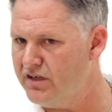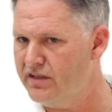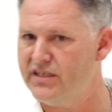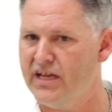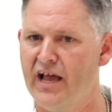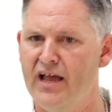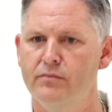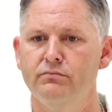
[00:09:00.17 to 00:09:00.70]
of the
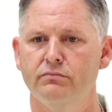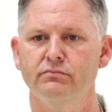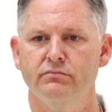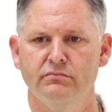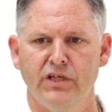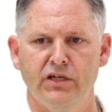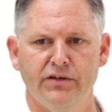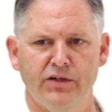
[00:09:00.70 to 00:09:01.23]
time,
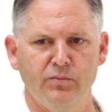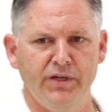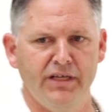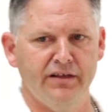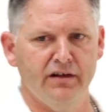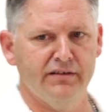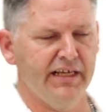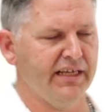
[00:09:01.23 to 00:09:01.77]
it'll be
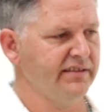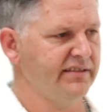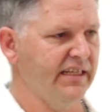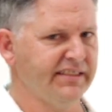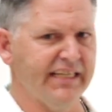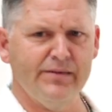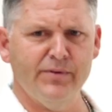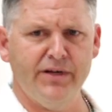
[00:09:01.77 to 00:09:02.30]
there and they can
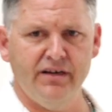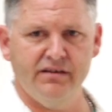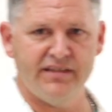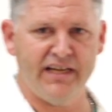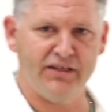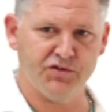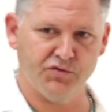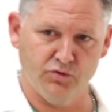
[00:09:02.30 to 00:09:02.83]
test. Anybody here
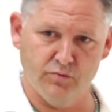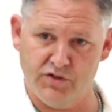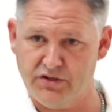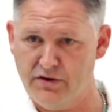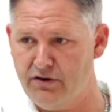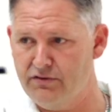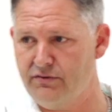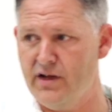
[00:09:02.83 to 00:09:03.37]
diagnosed with
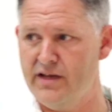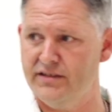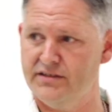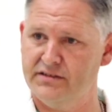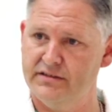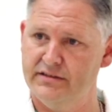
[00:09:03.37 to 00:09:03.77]
rheumatoid arthritis?